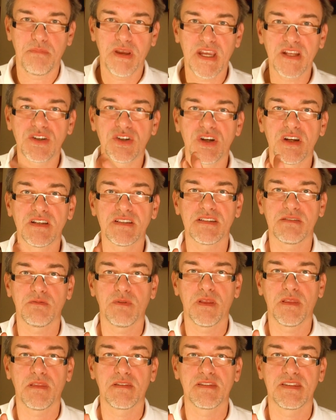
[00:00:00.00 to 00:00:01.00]
pictures
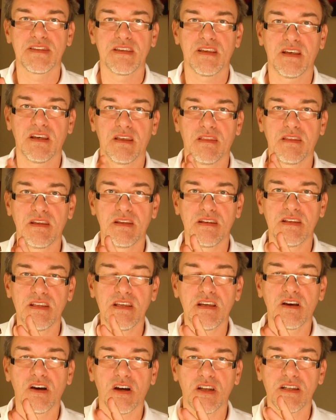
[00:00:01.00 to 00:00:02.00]
with the
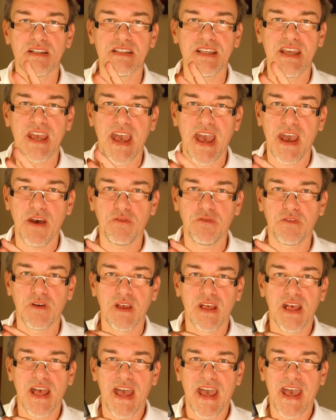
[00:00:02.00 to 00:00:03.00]
Nikon Df
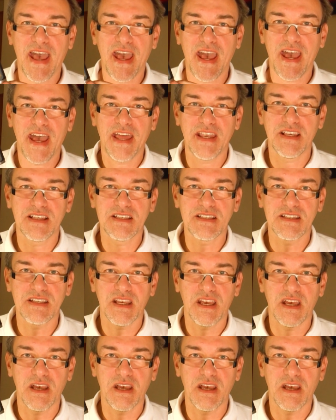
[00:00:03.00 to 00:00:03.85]
and